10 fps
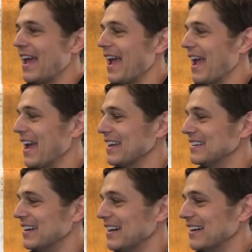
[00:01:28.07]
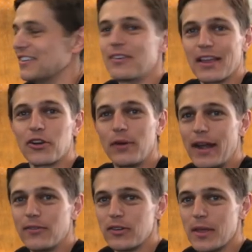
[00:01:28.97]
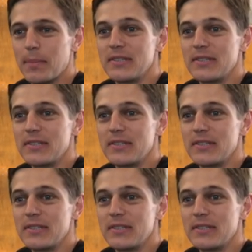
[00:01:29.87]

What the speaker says: and get creative with it,